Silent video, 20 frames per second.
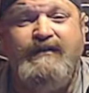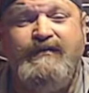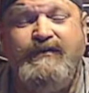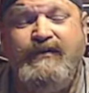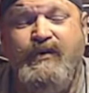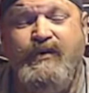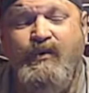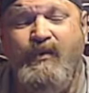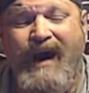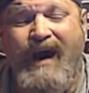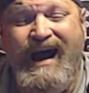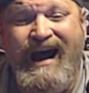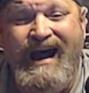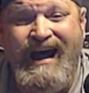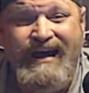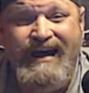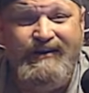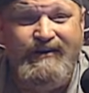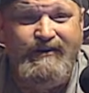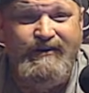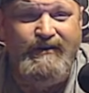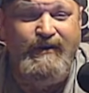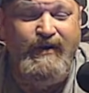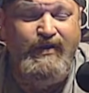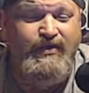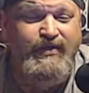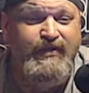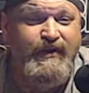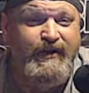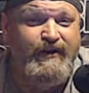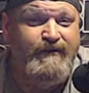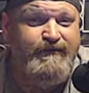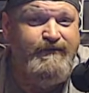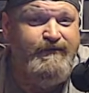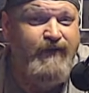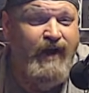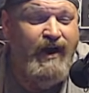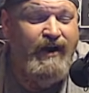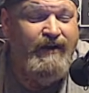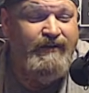to honor their
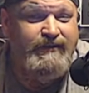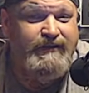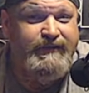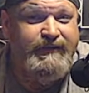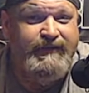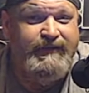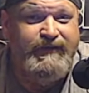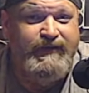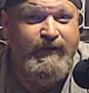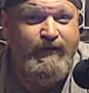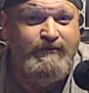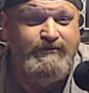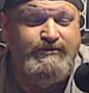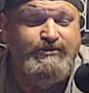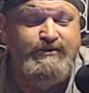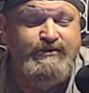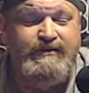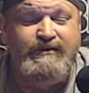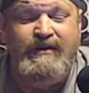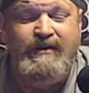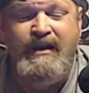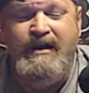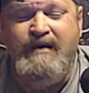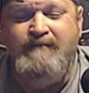fallen soldier.